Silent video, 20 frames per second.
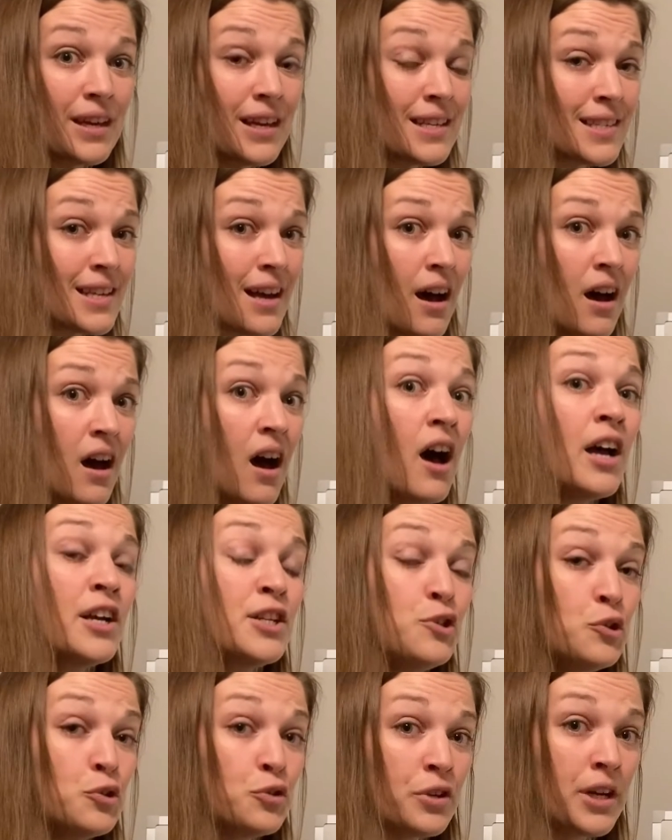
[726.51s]
is one
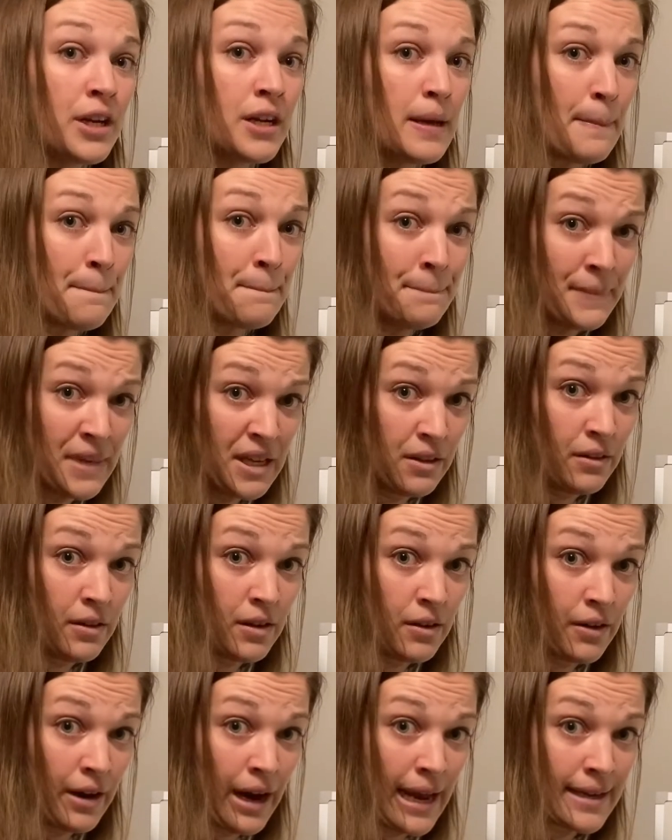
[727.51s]
hundred
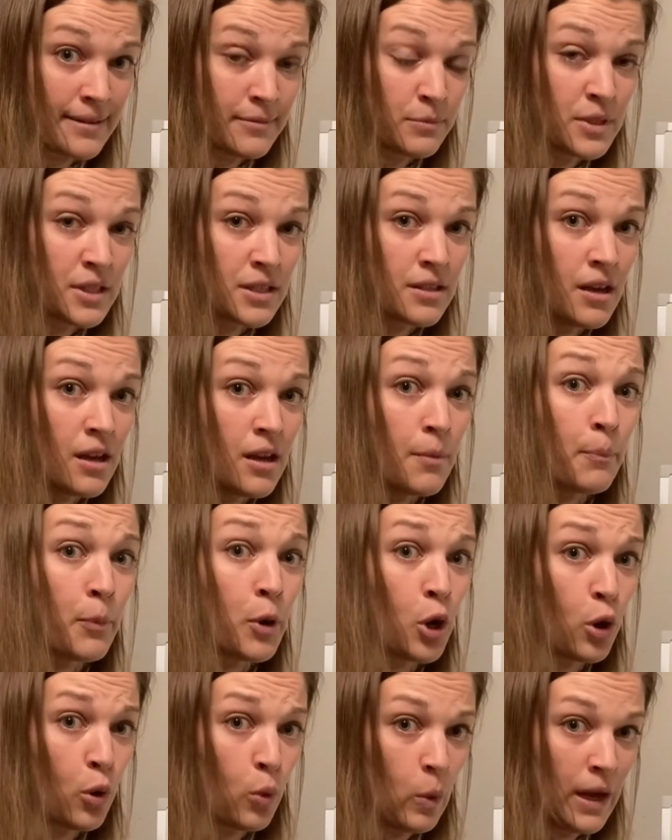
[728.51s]
milligrams
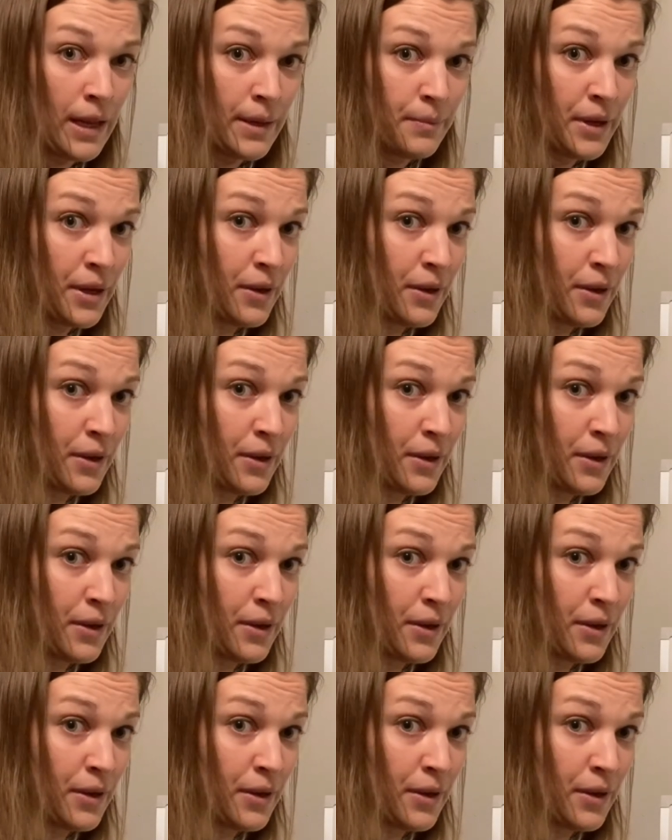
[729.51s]
per one